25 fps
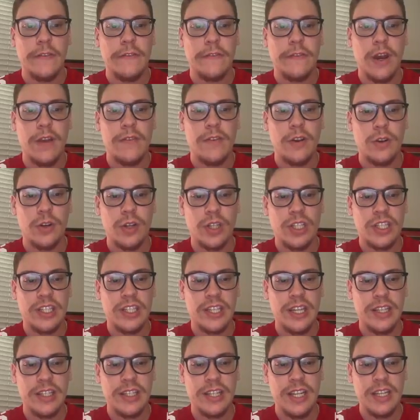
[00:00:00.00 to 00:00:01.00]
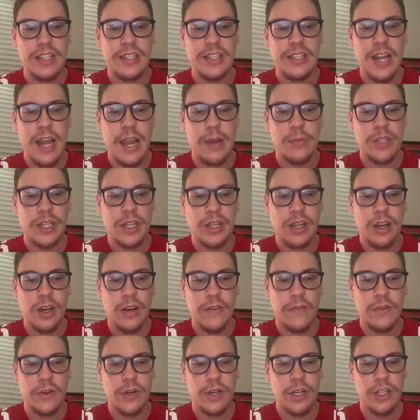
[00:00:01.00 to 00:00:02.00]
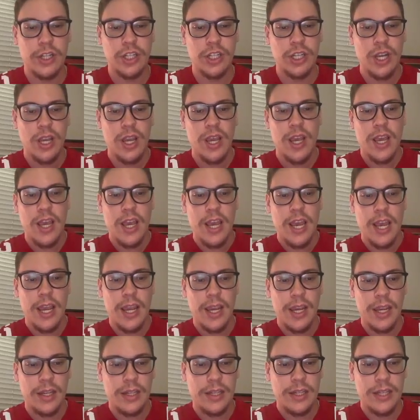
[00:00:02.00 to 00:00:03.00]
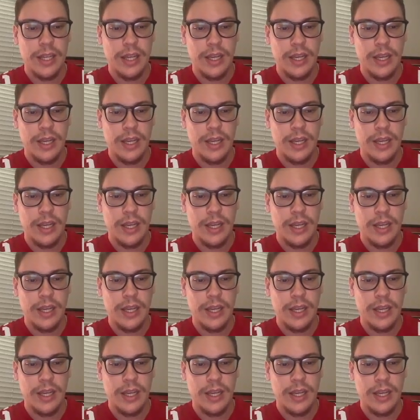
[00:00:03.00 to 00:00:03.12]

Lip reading: 516 snaps in coverage, and,